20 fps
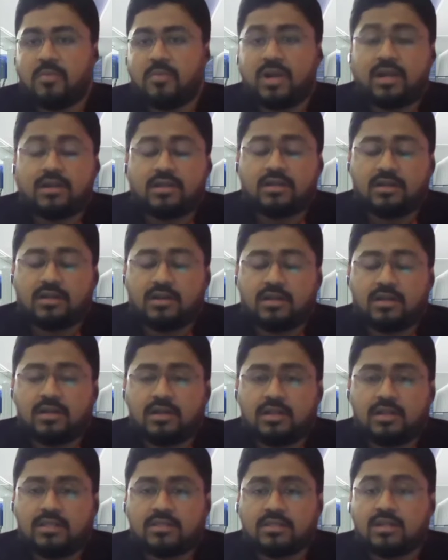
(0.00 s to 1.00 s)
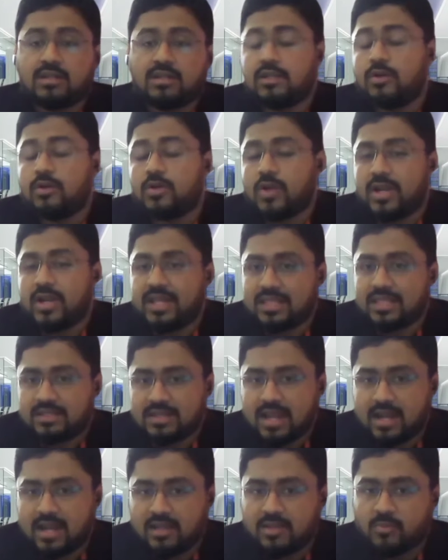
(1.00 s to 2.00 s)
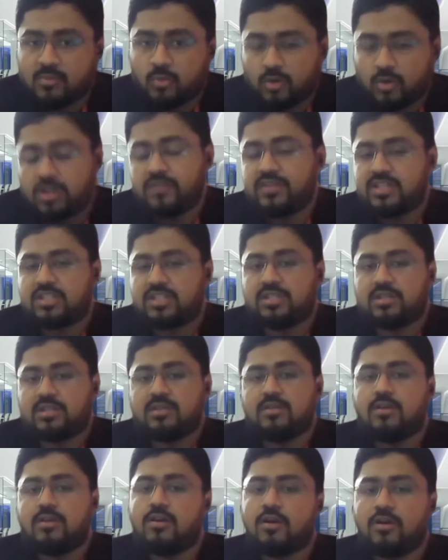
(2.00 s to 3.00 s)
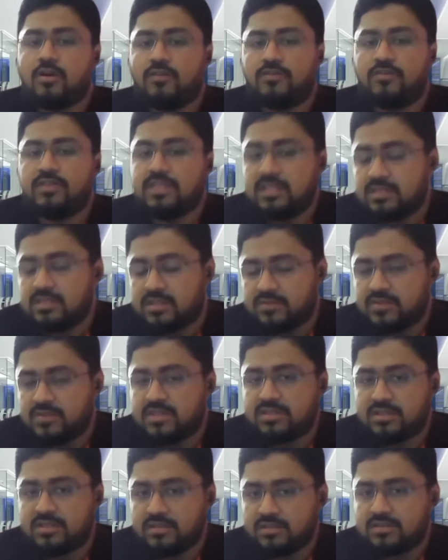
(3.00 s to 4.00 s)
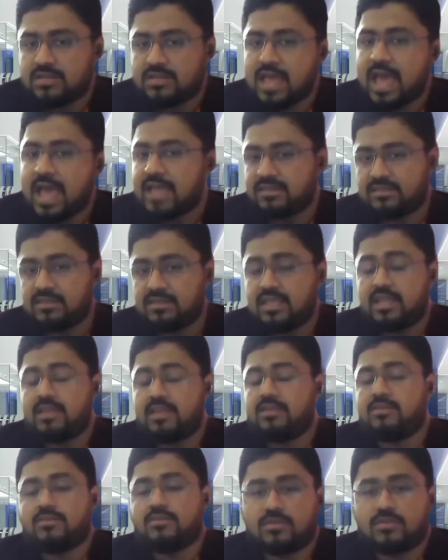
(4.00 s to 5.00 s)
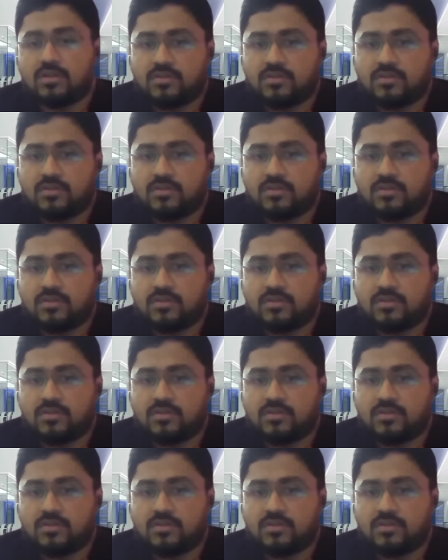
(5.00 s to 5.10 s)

But it's critical to understand the motivation of these investors as they